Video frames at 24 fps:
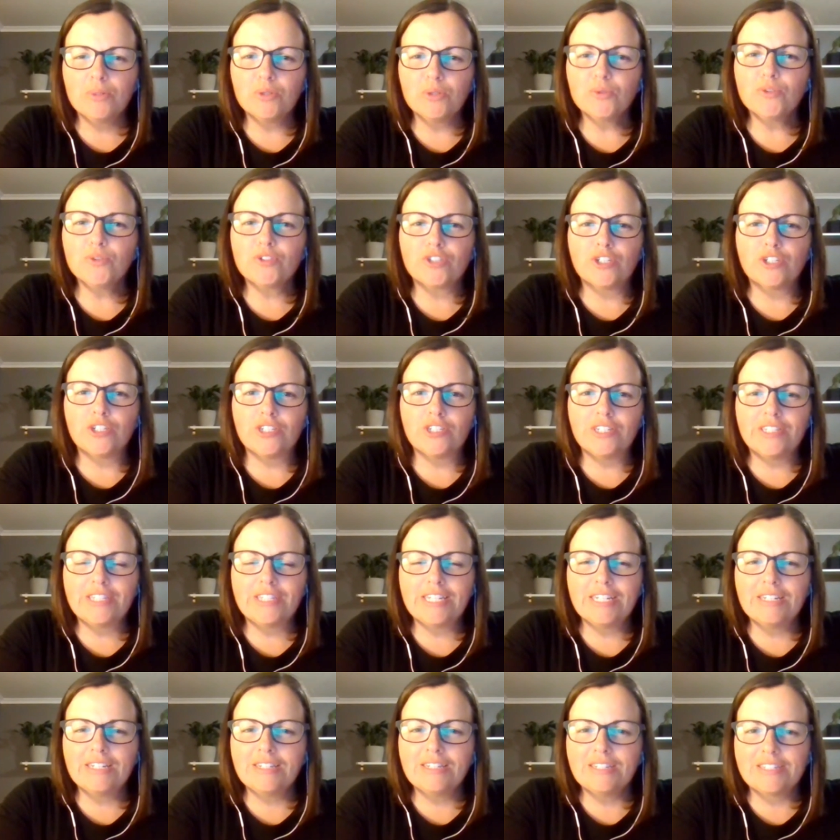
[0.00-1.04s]
But also at
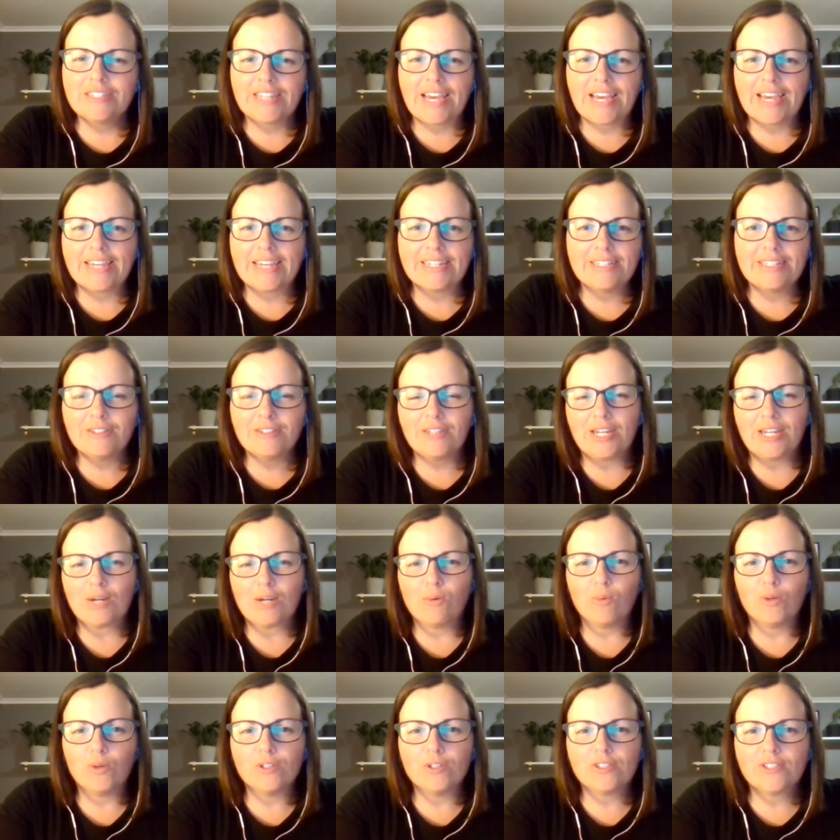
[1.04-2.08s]
the end of the day, like
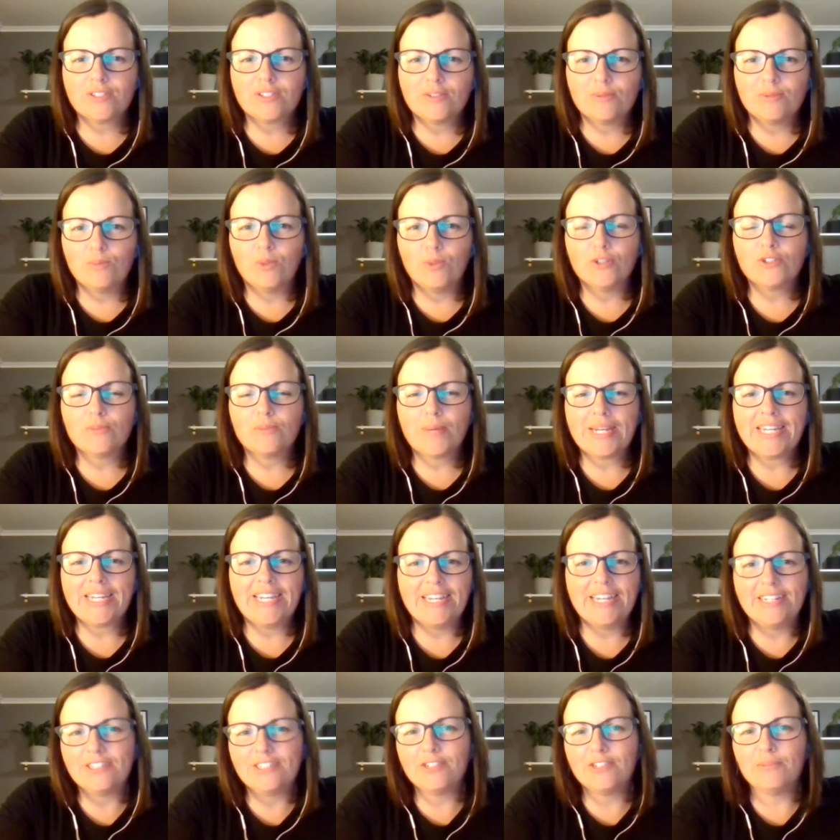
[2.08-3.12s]
what's what's my
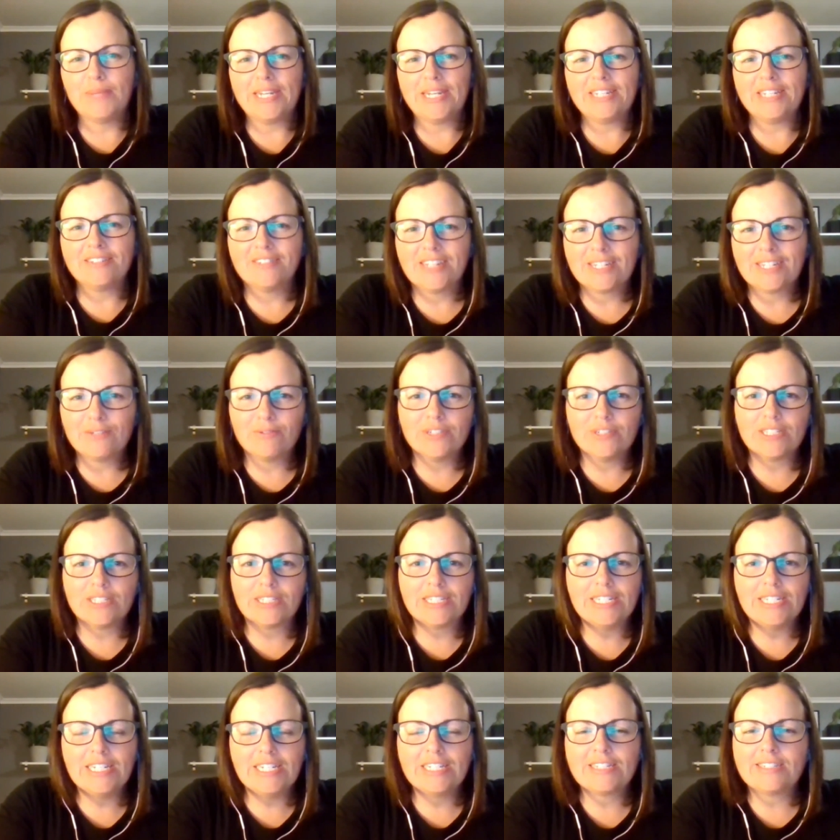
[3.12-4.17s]
hair to me? Like
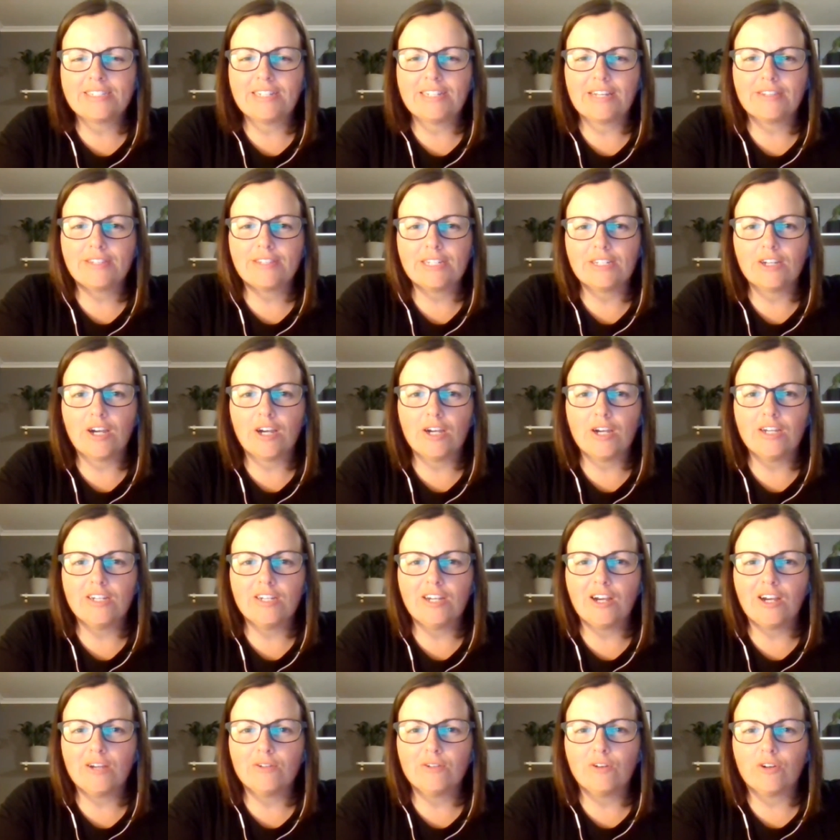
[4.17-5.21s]
really, it's nothing. I,
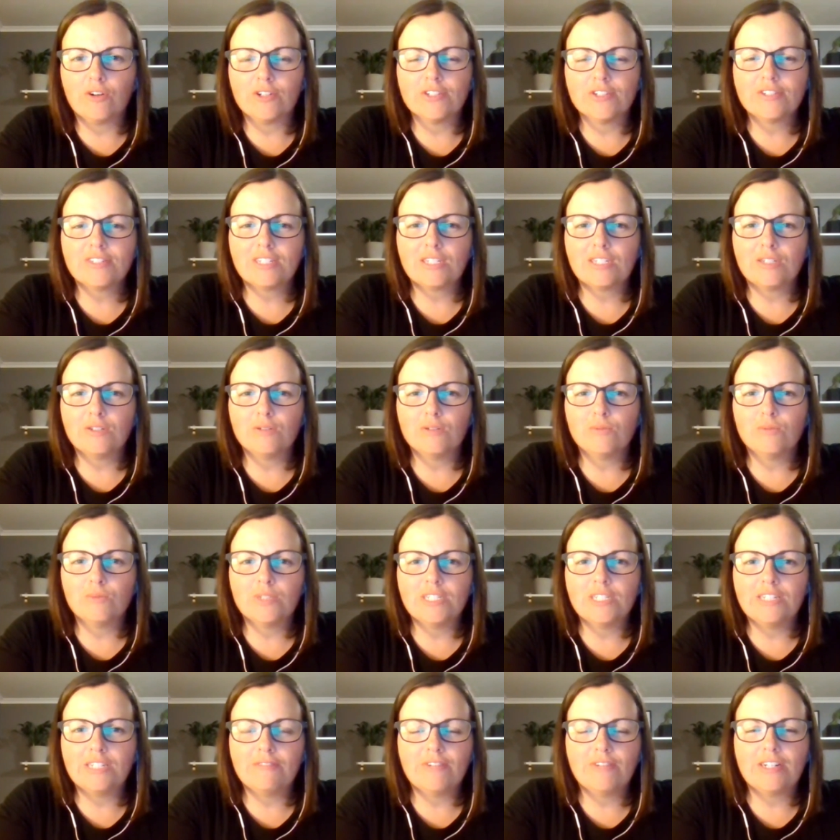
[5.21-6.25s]
I honestly
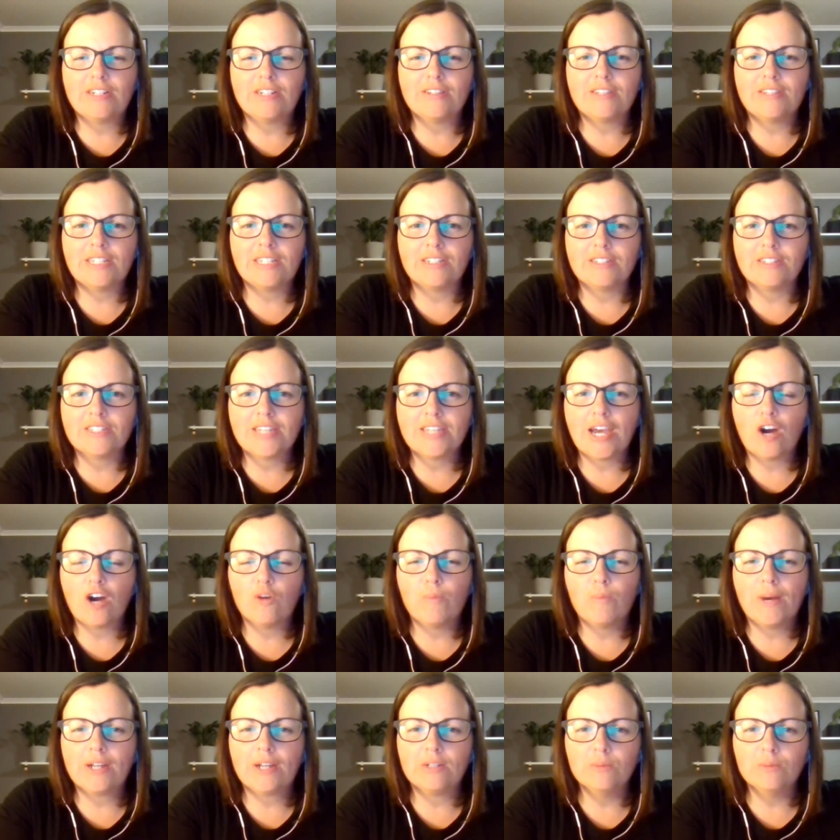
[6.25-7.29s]
would give anything to
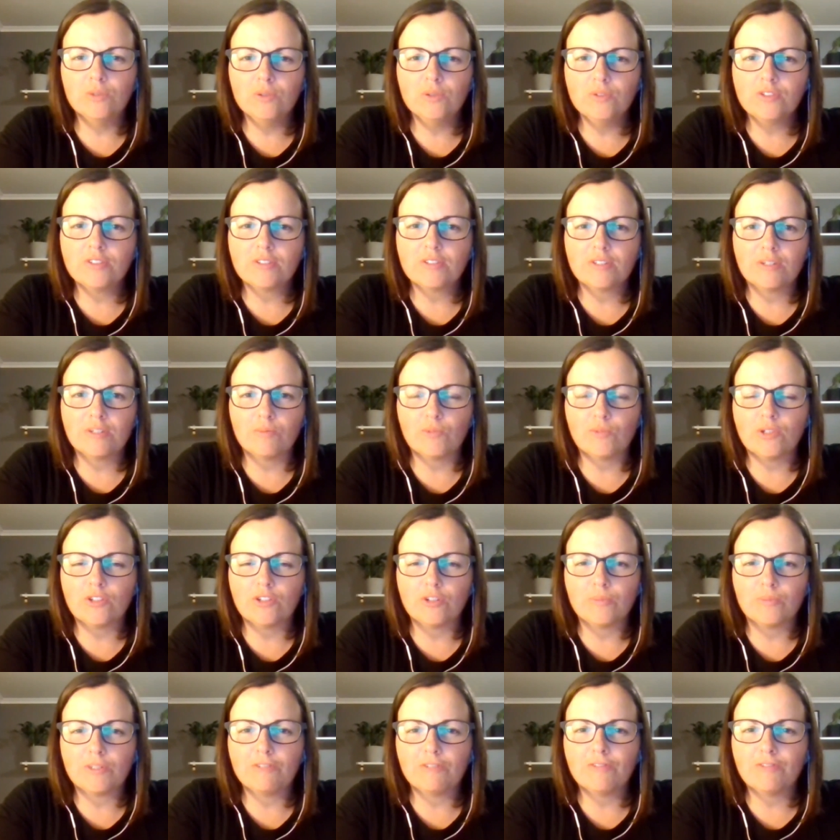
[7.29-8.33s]
help animals, whether
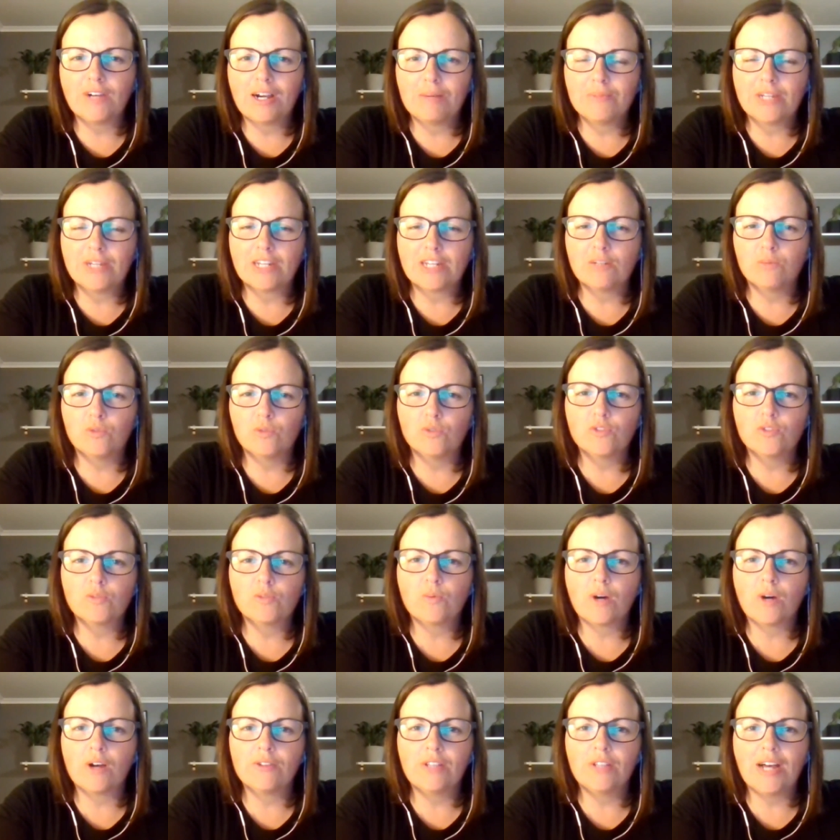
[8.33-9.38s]
it be farmed animals,
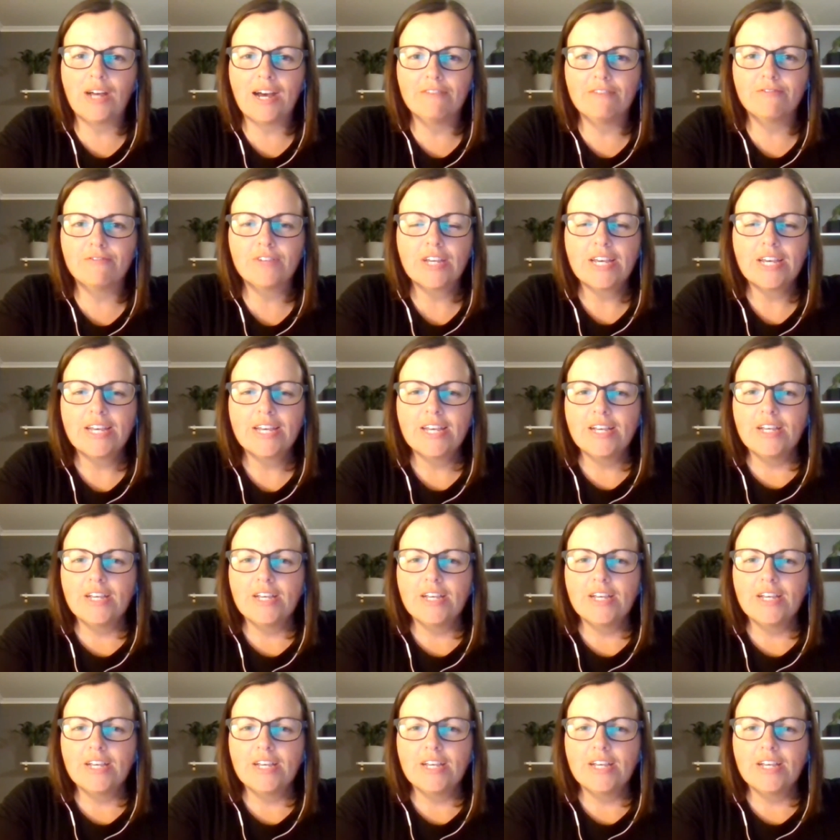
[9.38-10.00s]
wildlife